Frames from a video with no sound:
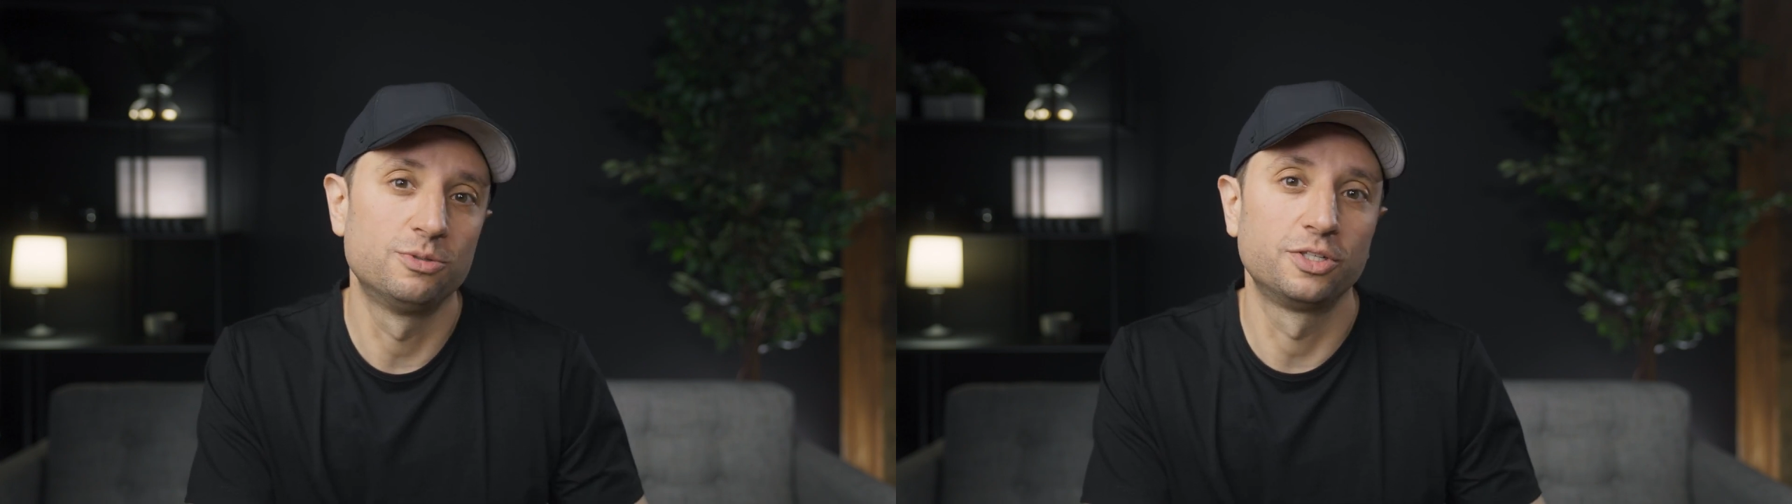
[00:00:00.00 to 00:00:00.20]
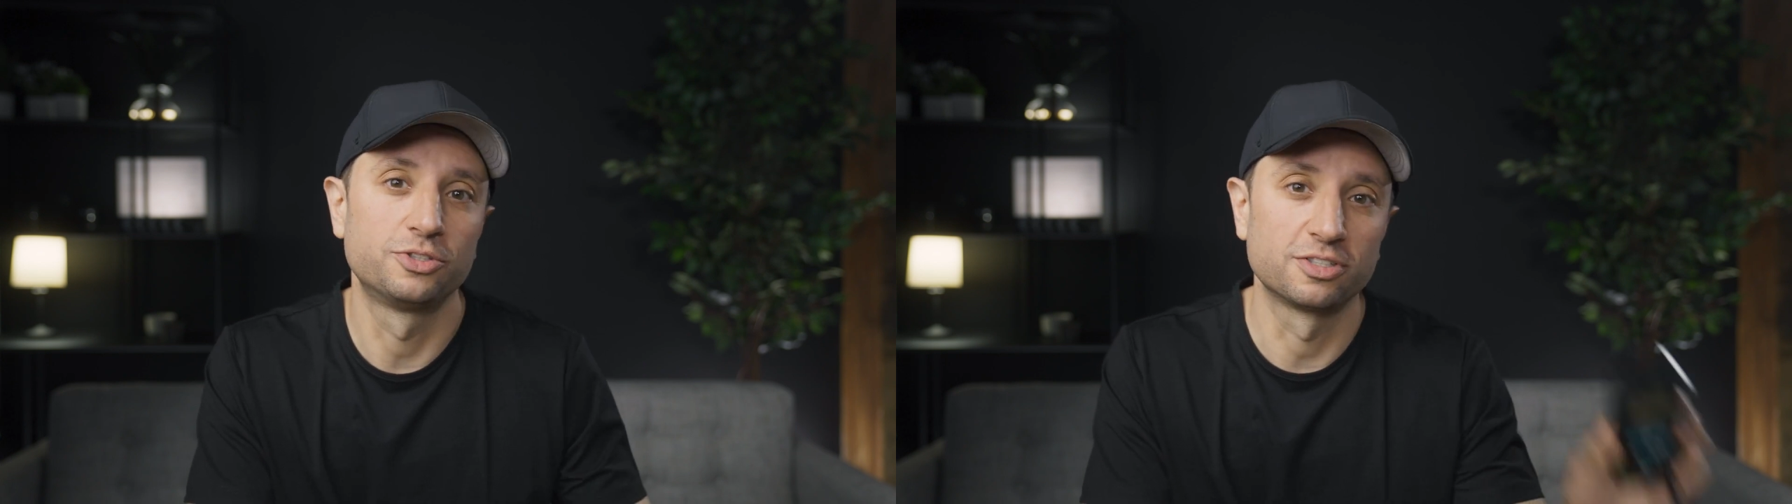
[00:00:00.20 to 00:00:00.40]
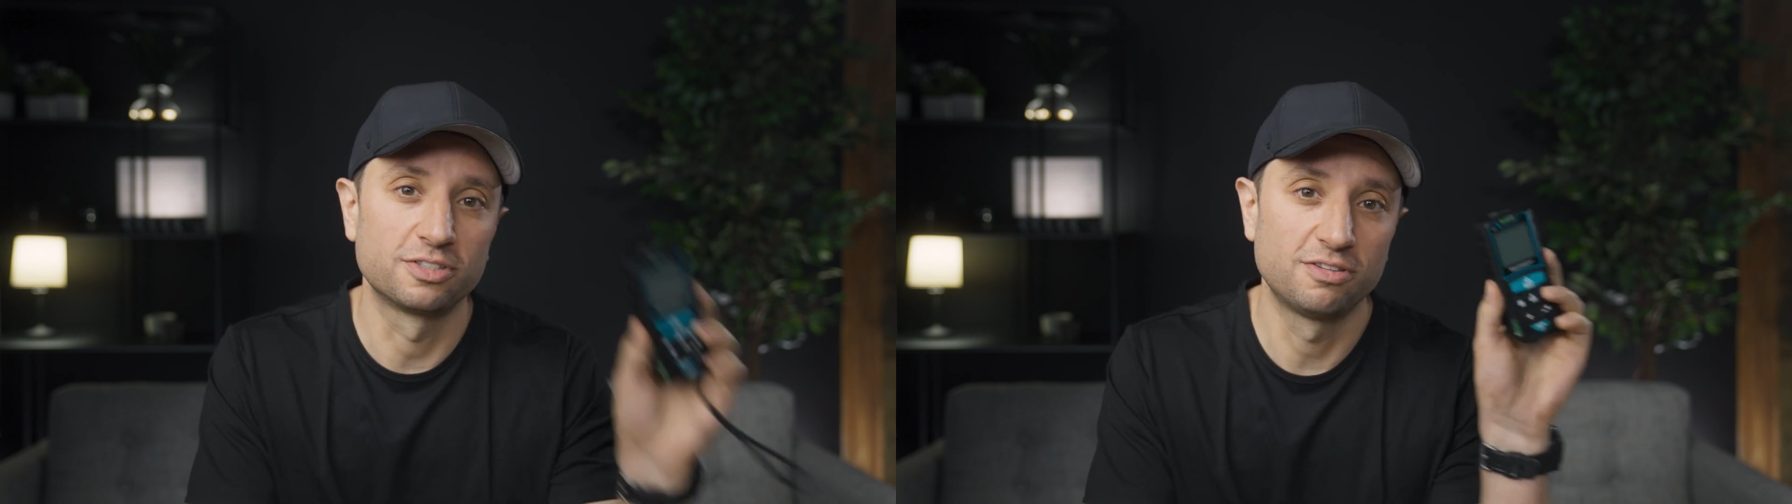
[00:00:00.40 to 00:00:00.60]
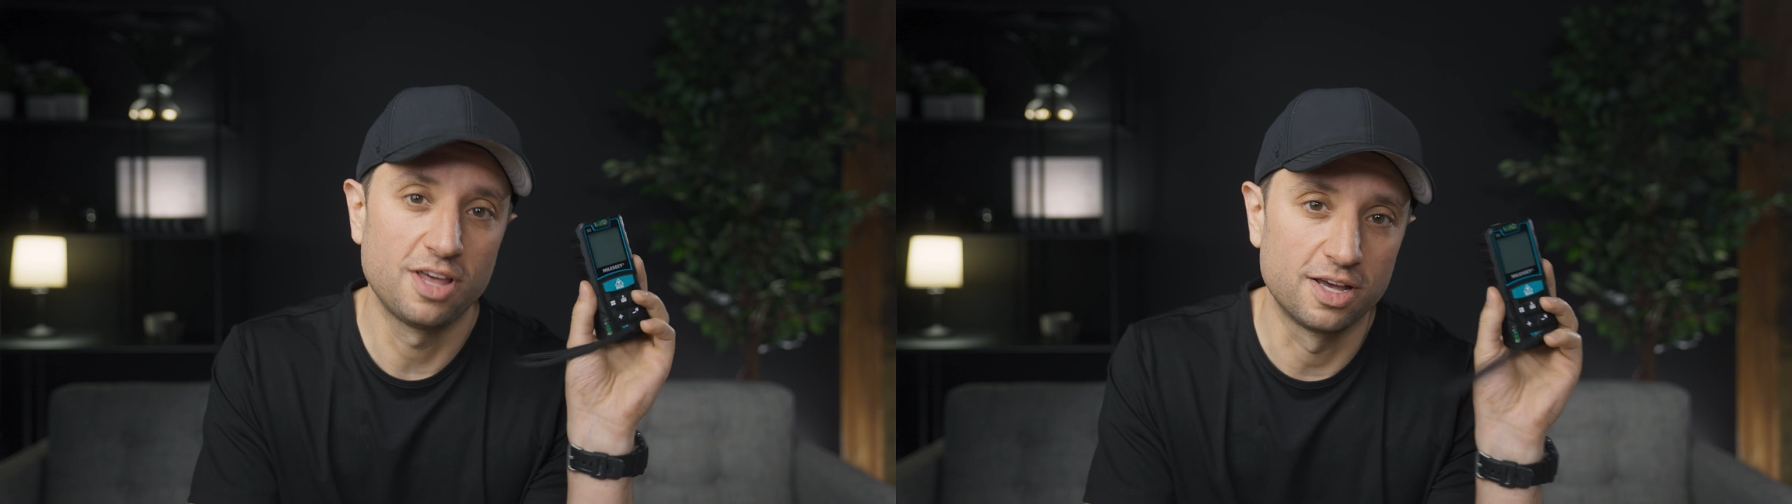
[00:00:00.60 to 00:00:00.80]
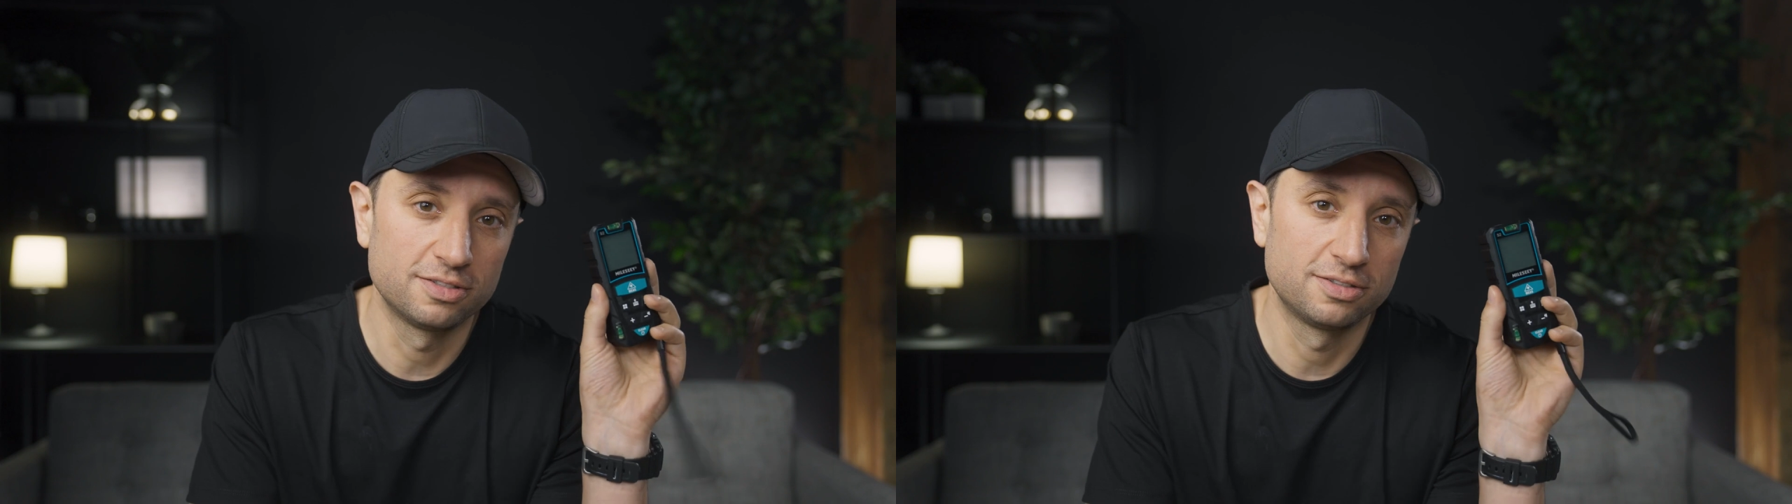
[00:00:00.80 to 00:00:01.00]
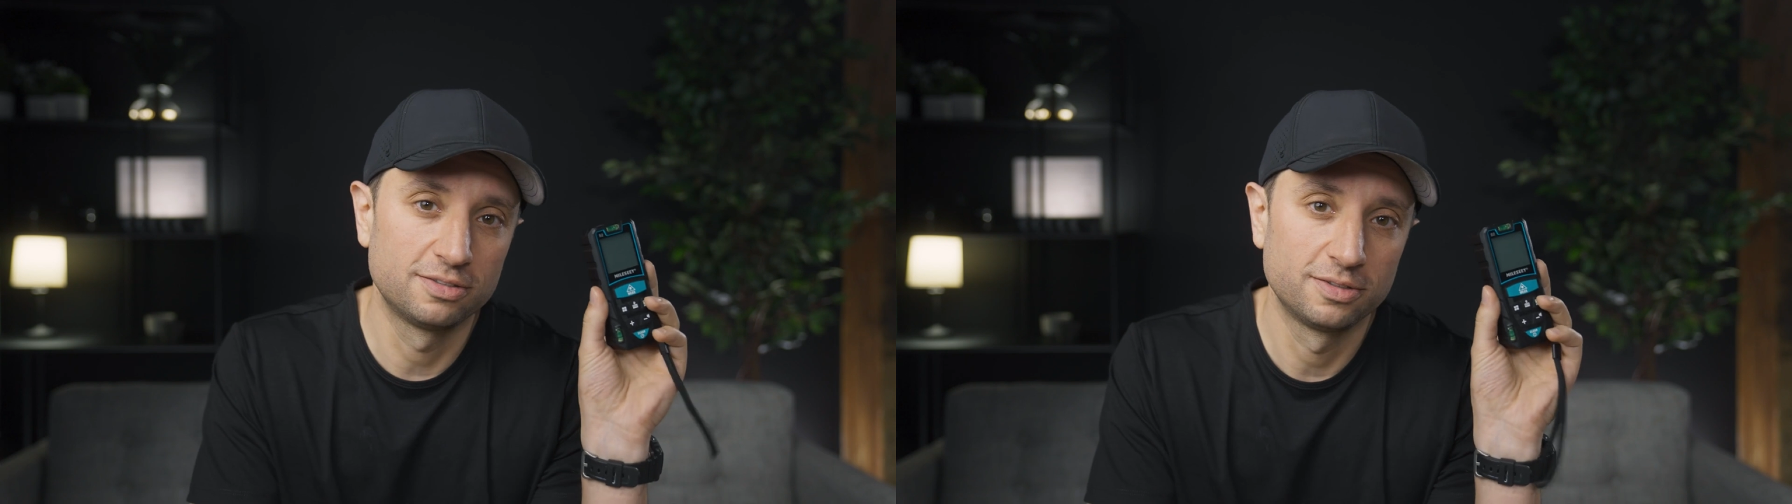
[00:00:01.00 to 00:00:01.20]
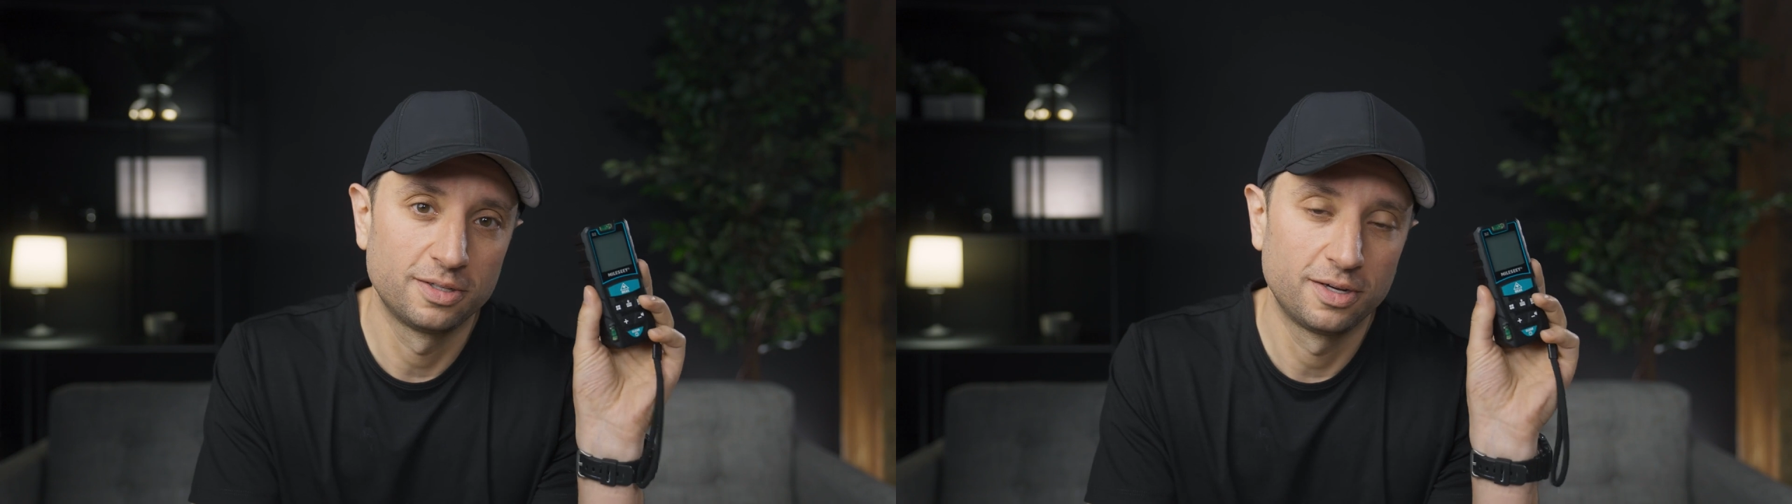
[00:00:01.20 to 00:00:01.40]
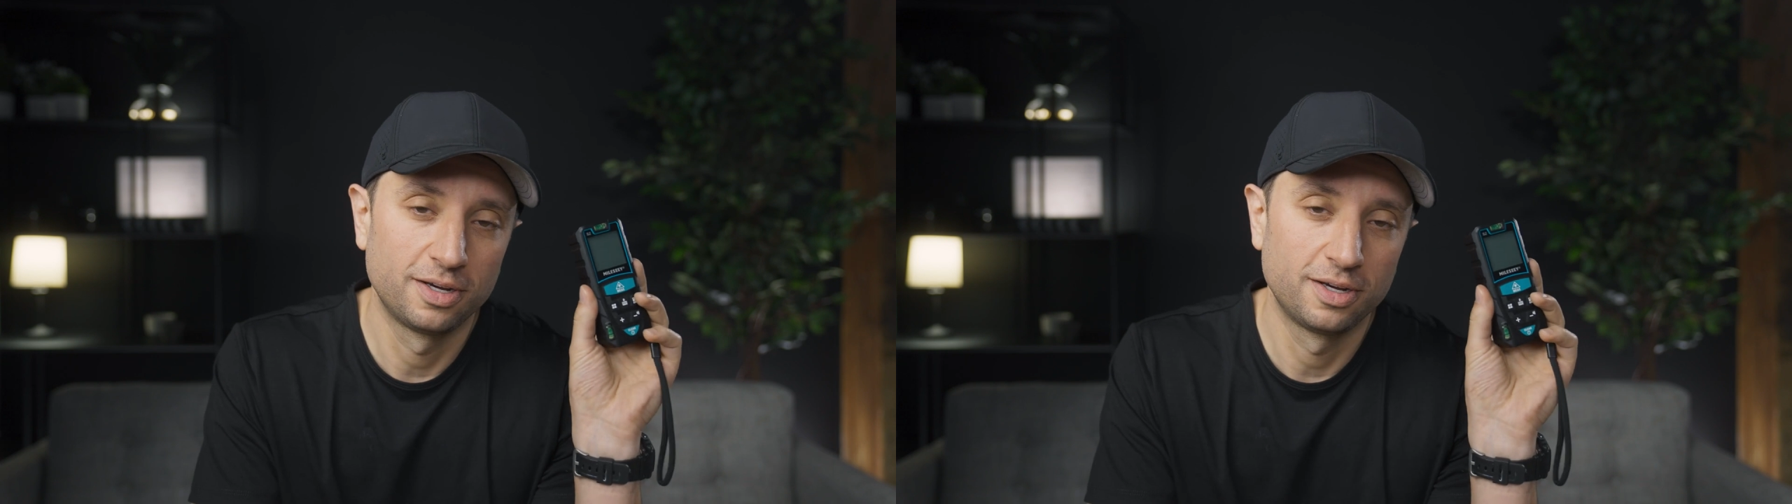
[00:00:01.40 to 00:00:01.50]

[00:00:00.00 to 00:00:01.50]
using just this